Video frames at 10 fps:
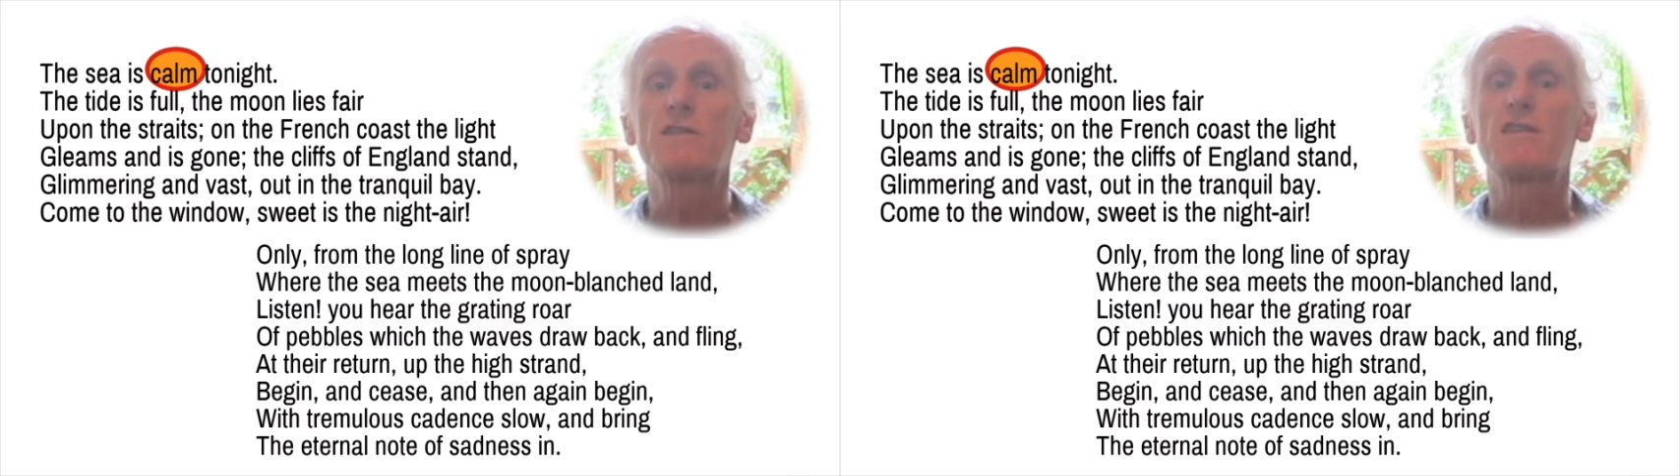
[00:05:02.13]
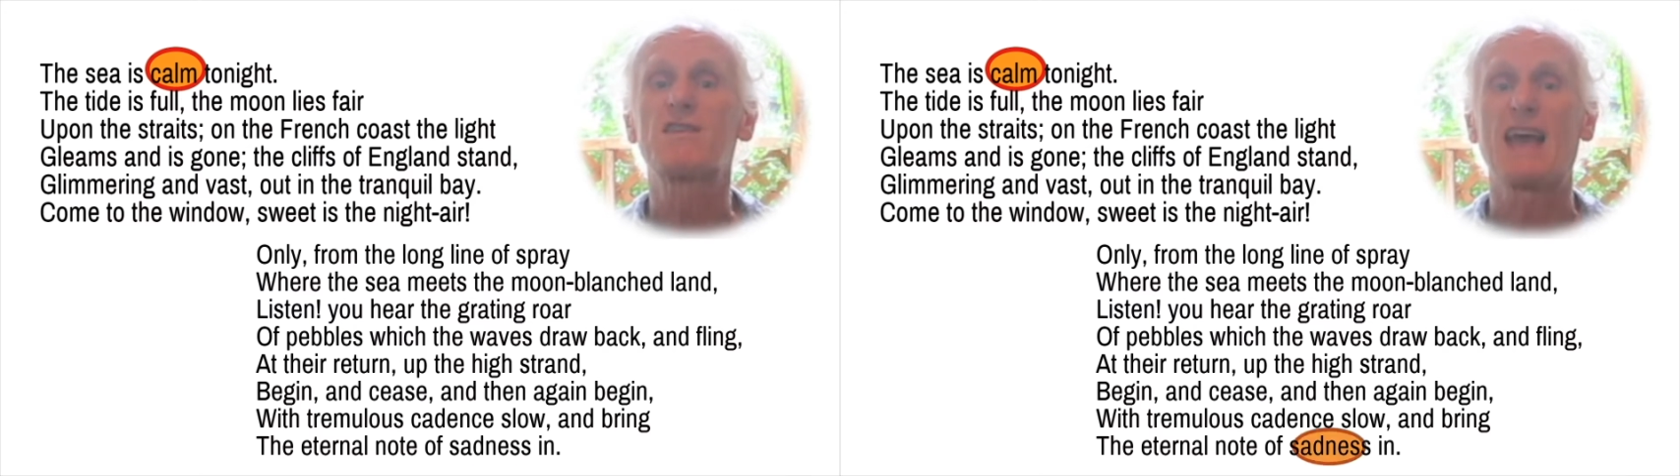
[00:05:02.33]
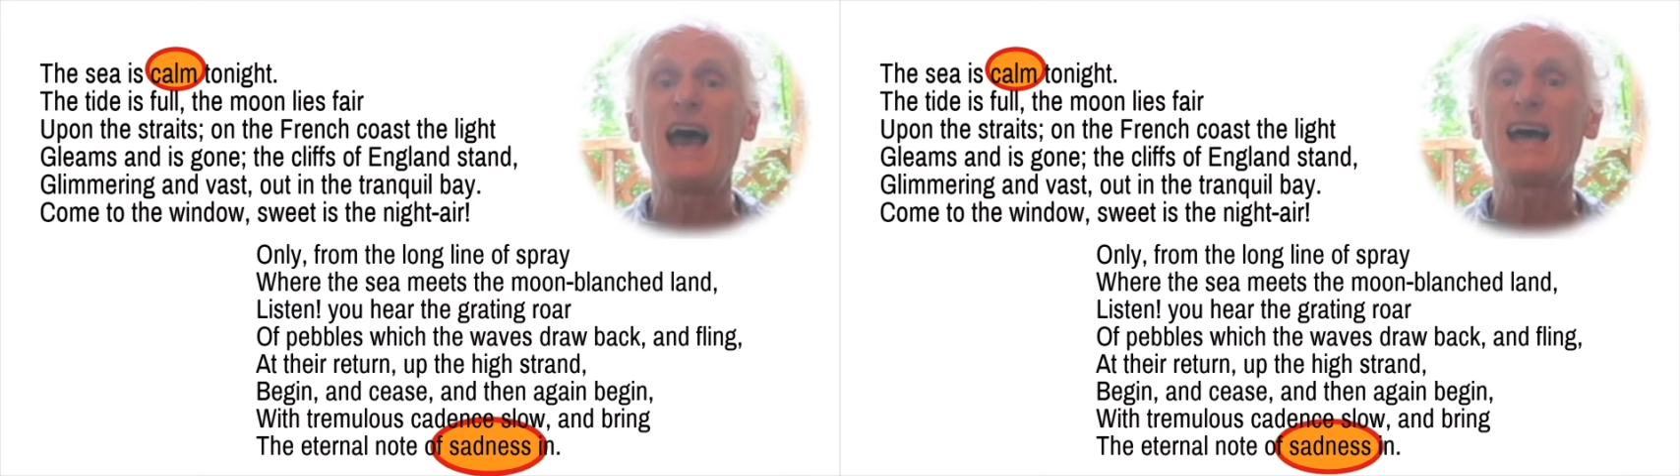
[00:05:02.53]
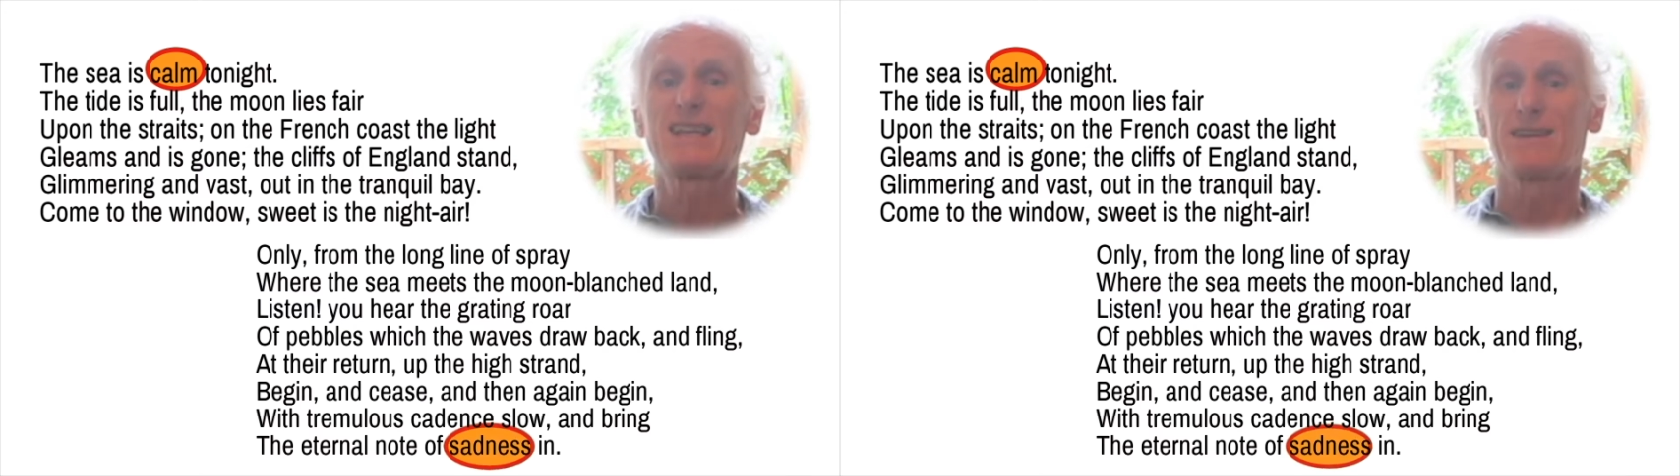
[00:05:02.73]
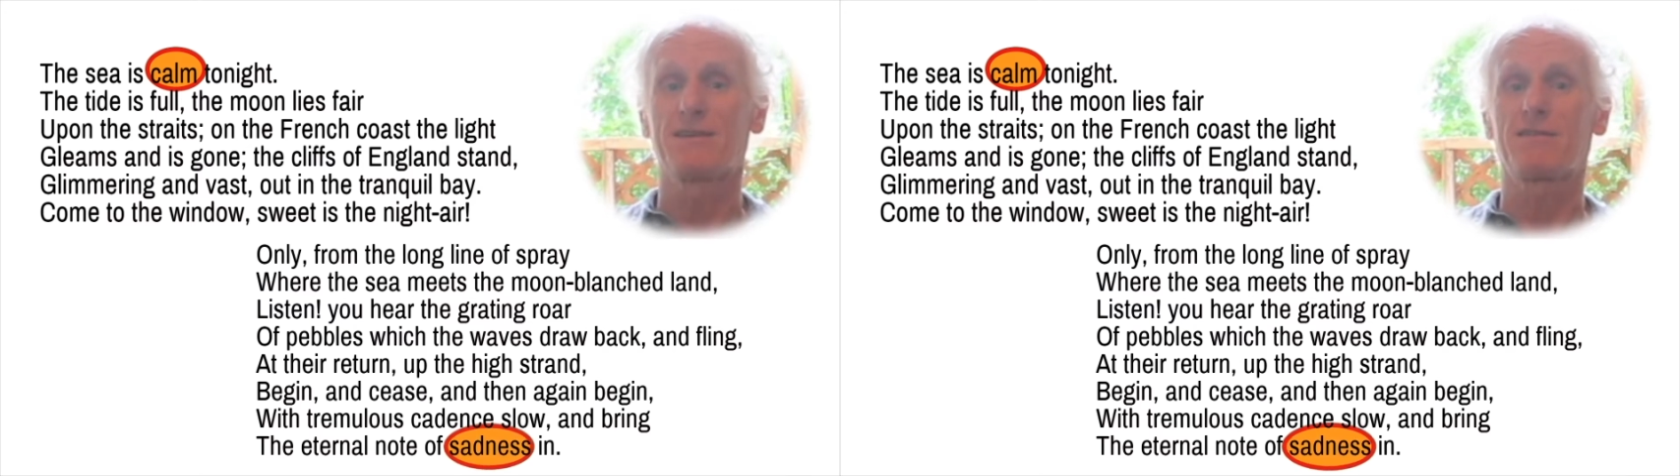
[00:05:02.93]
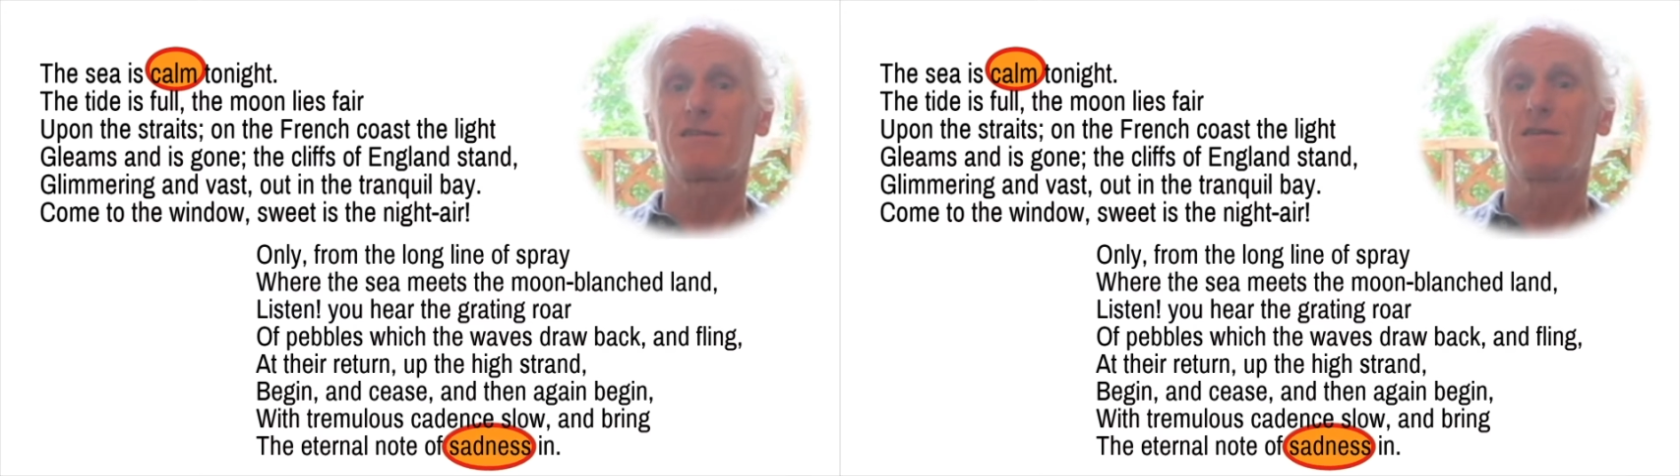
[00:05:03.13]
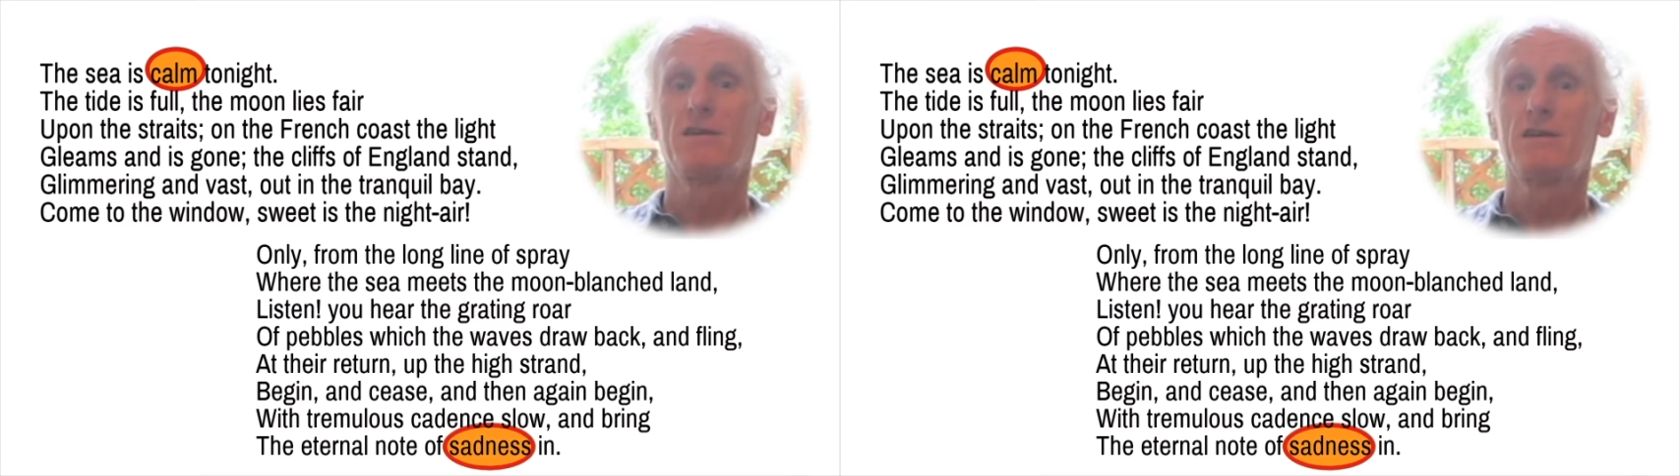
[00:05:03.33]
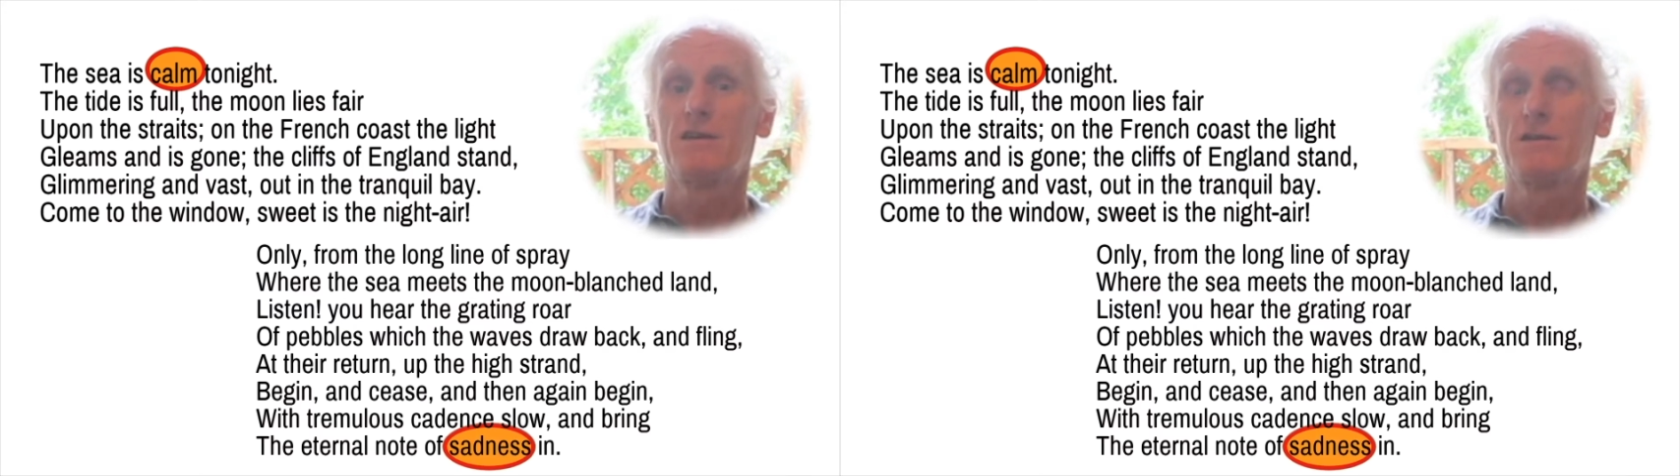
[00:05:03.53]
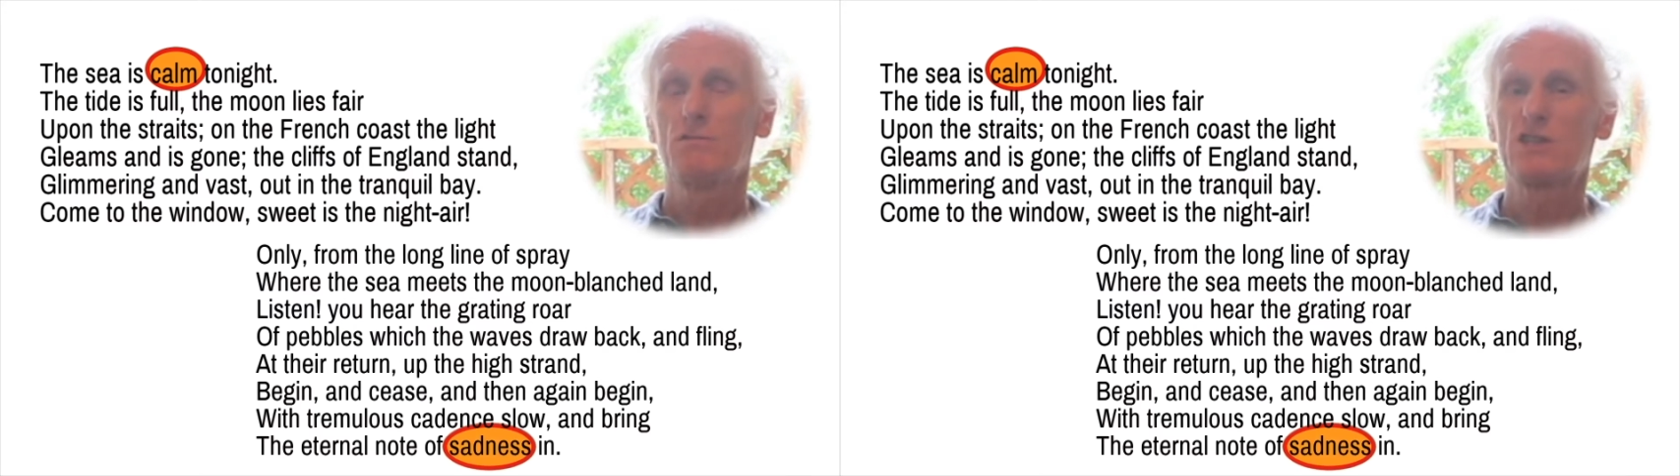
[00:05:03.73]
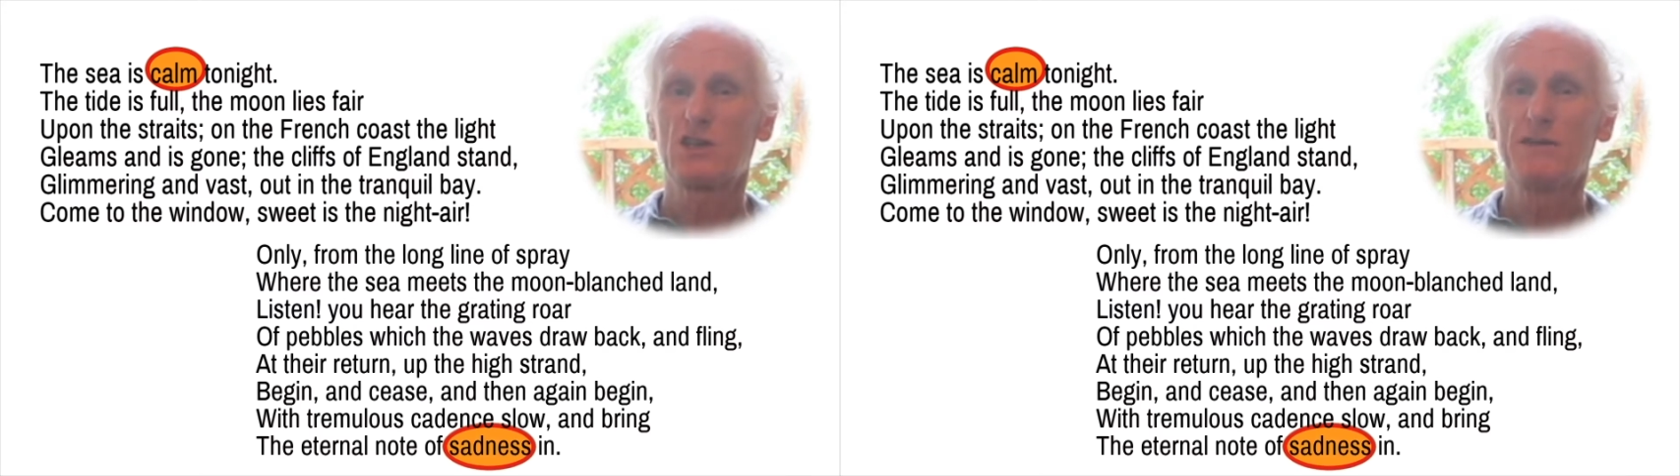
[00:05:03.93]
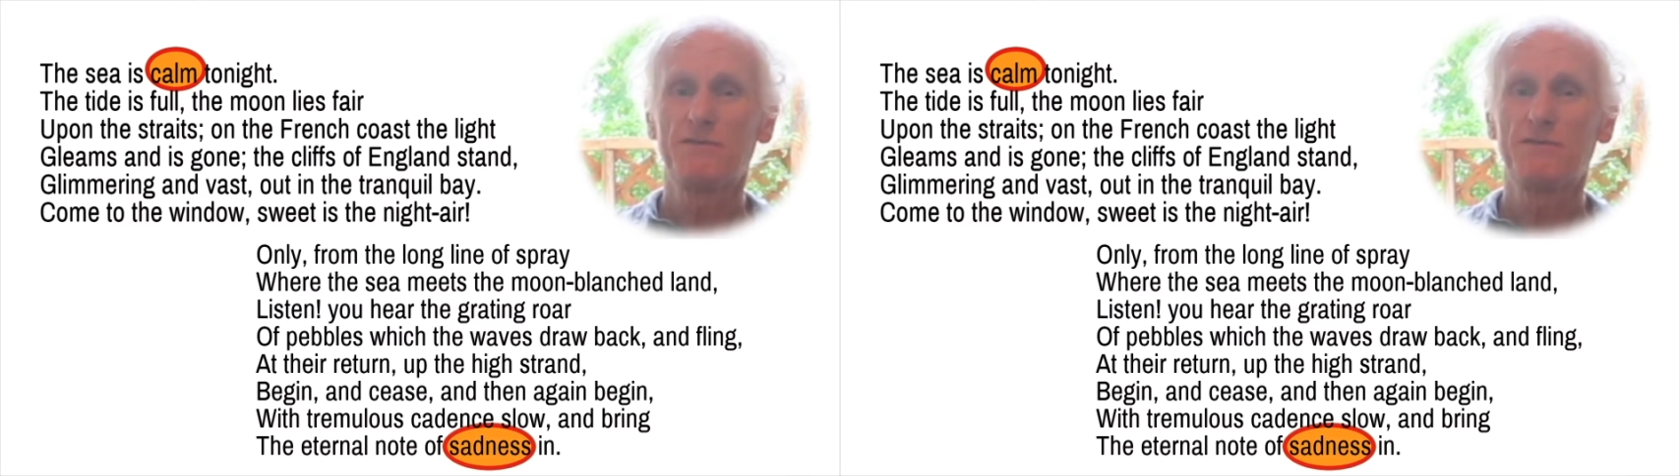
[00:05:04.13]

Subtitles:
sadness, which I